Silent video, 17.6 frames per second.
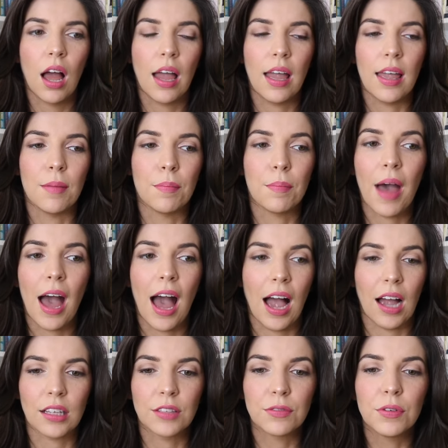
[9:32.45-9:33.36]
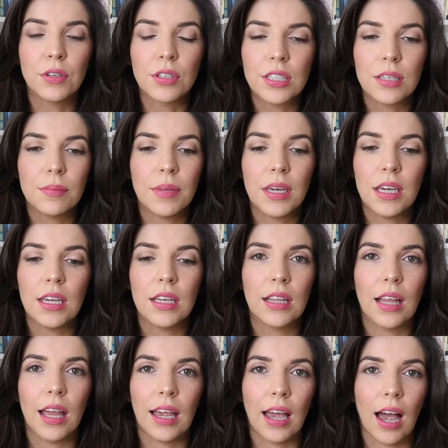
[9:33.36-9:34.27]
impactful to me.
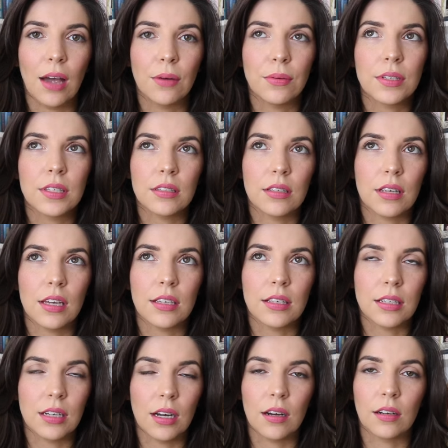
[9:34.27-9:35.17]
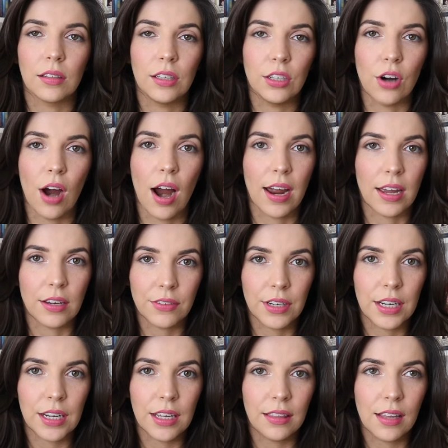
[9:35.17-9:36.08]
Like, I was hysterically crying
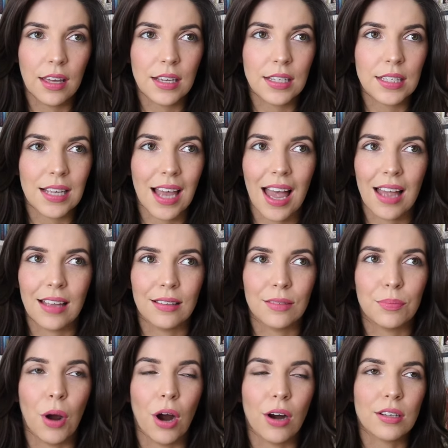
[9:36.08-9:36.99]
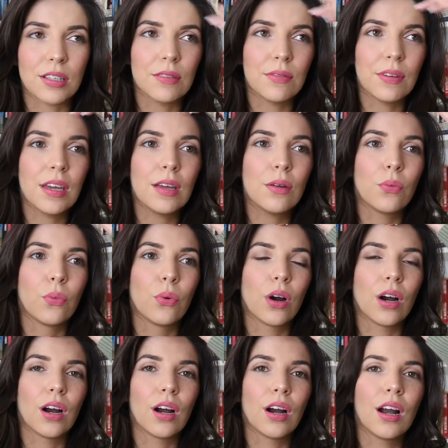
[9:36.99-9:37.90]
reading this, and parts of it
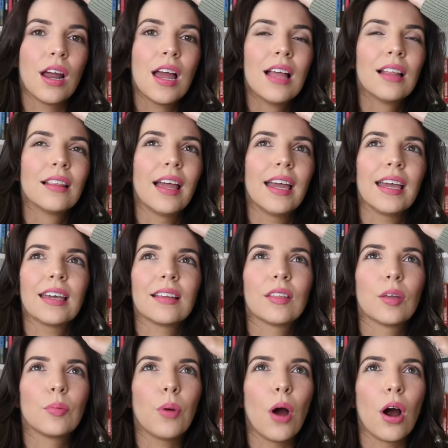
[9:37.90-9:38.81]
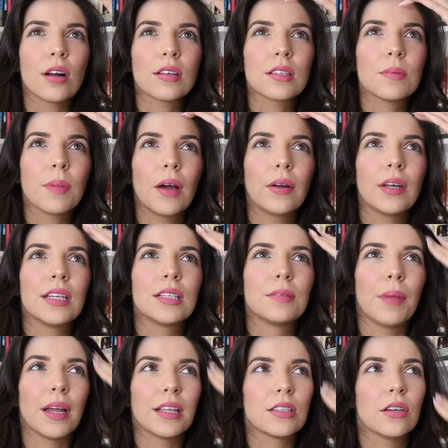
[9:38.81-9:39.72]
were, like, the parts about
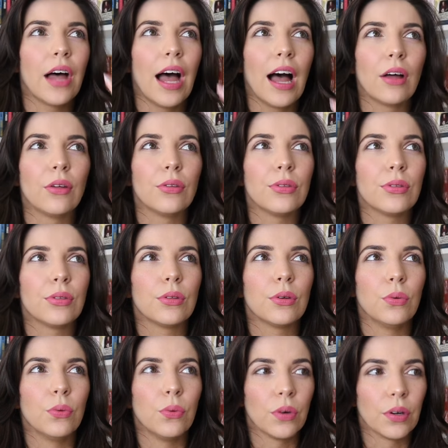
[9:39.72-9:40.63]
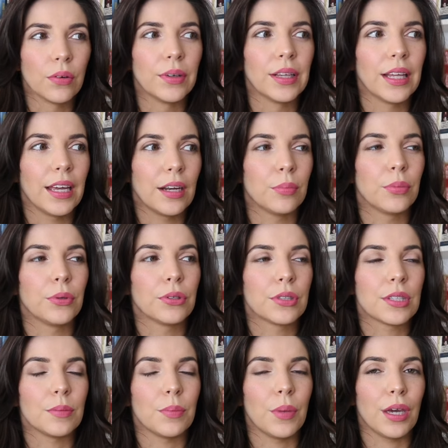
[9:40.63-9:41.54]
his mental health were
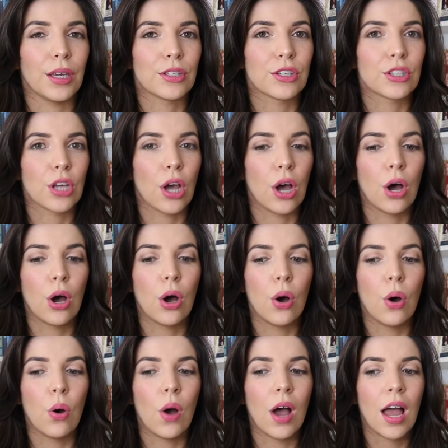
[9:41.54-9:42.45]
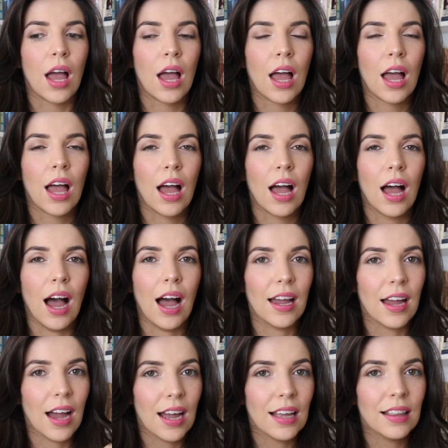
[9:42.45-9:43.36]
relatable to me. So
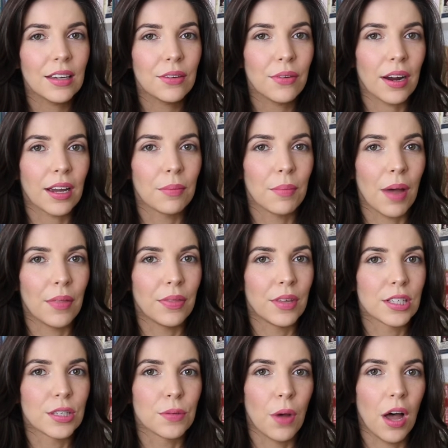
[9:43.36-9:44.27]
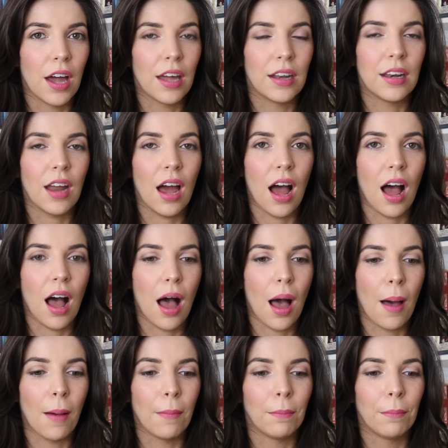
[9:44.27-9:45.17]
I highly recommend this one,
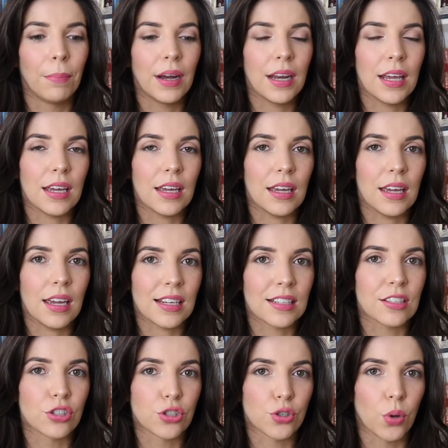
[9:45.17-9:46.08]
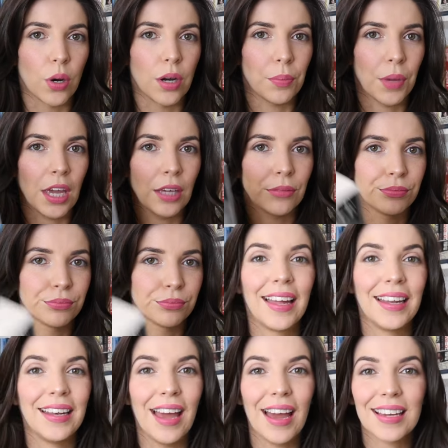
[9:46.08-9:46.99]
but it destroyed me.
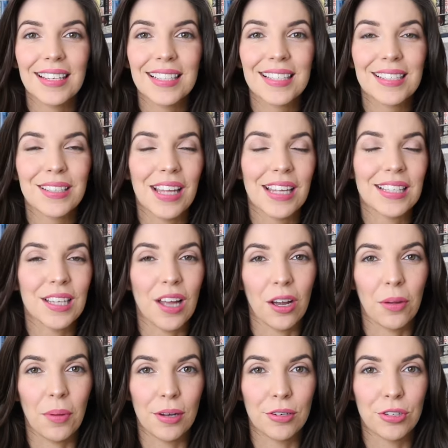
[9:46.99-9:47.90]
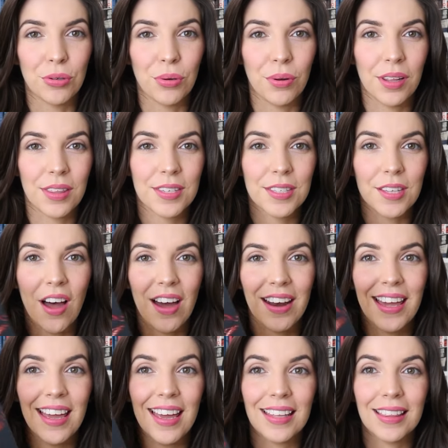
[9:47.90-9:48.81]
Next, let's talk about Judith's
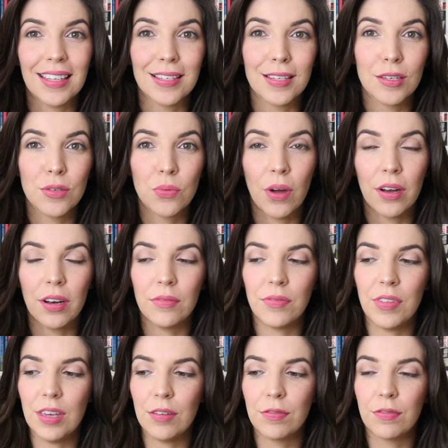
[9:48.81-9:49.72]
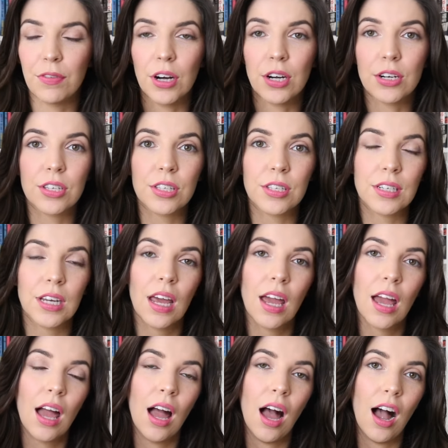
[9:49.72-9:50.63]
Sonnet. This is one of the first
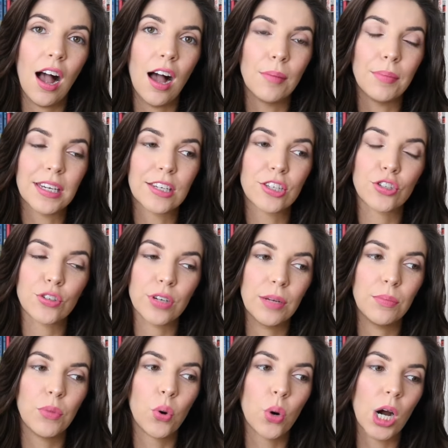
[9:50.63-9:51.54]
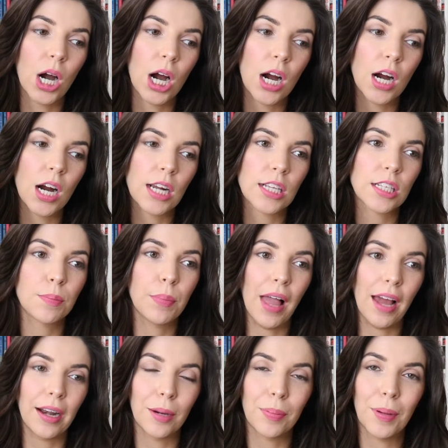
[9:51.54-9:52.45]
extreme horror
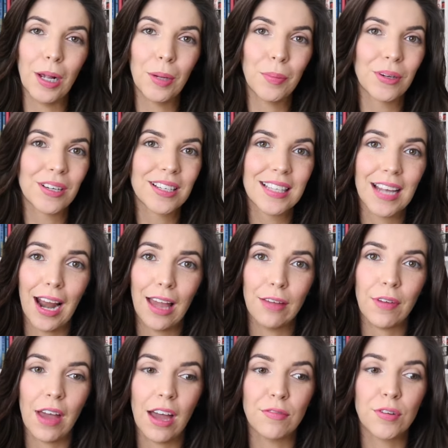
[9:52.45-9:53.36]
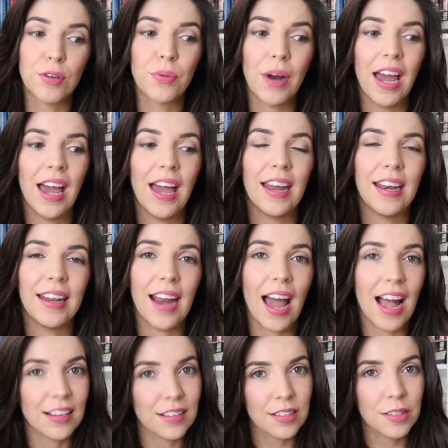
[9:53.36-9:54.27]
splatterpunk books that I've ever read. It
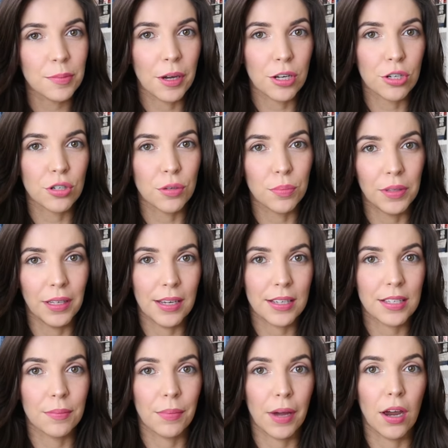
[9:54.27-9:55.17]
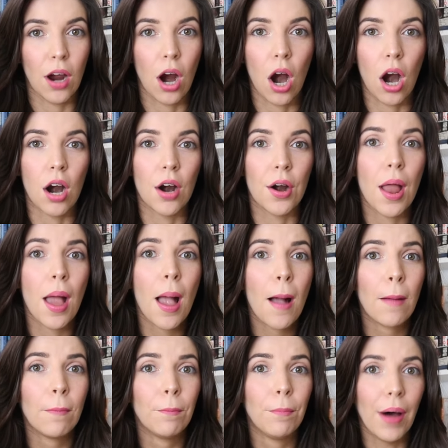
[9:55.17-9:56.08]
has a special place in my heart,
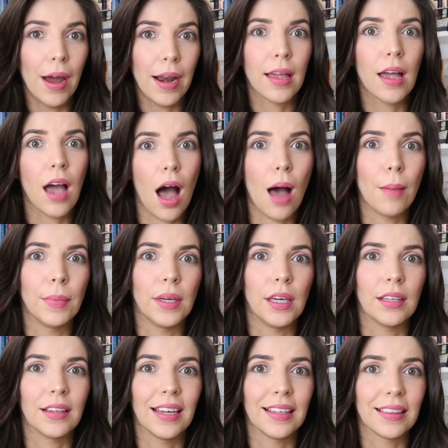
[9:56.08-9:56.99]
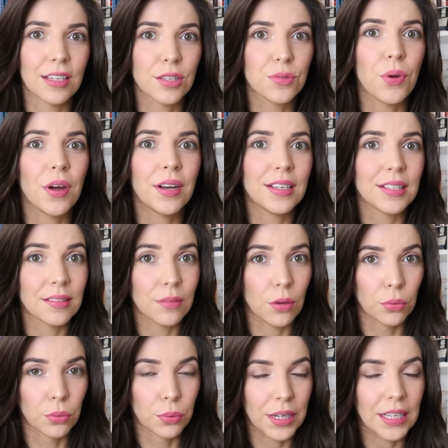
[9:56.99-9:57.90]
but it got me. Like, this one
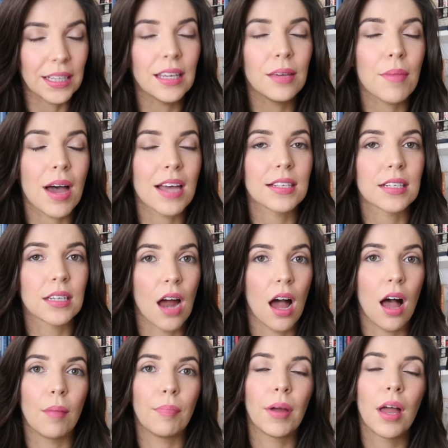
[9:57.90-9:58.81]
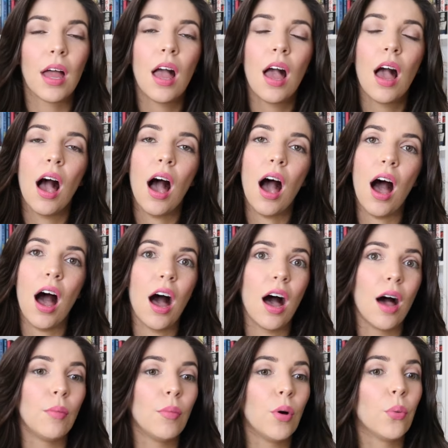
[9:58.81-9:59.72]
is really messed up.
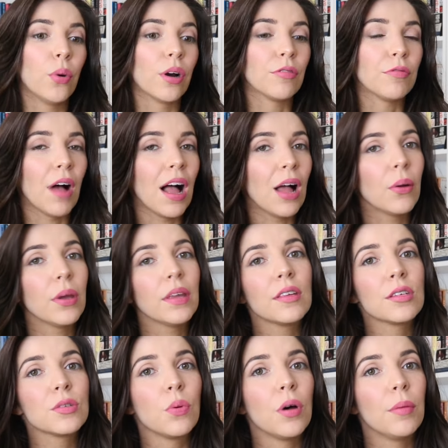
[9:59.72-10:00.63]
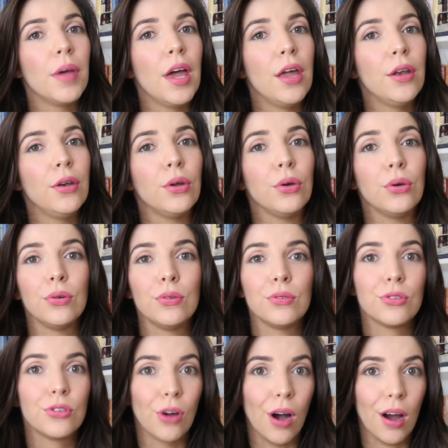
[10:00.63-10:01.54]
We're following this woman
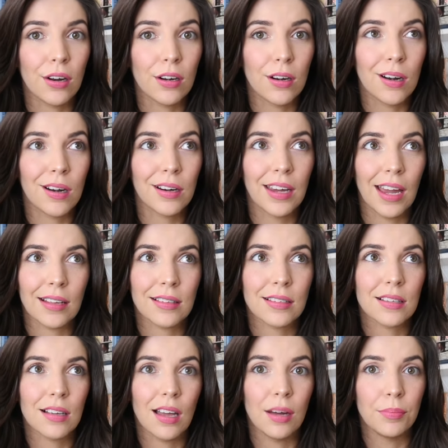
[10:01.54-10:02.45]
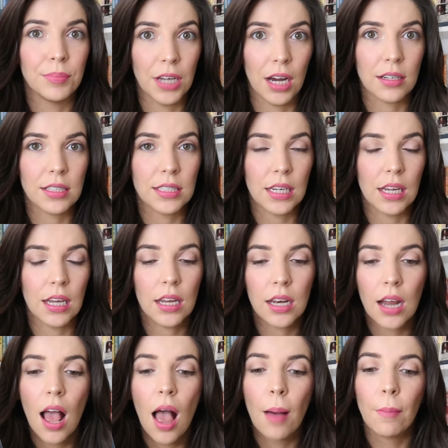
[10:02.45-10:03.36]
whose daughter gets
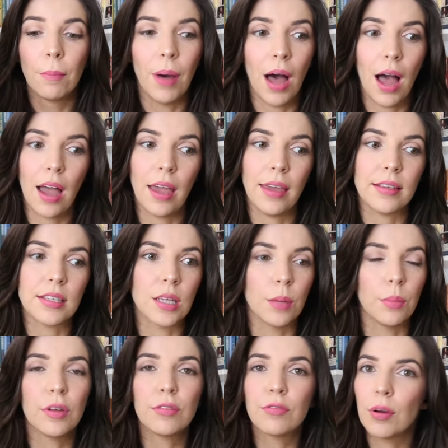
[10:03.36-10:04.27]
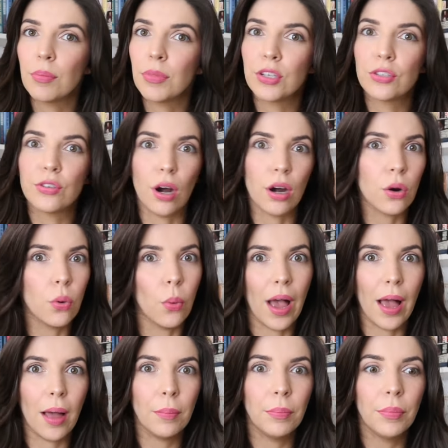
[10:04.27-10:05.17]
abducted by someone from the dark
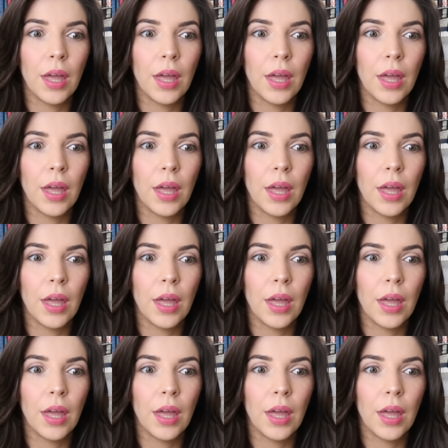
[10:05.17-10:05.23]
web,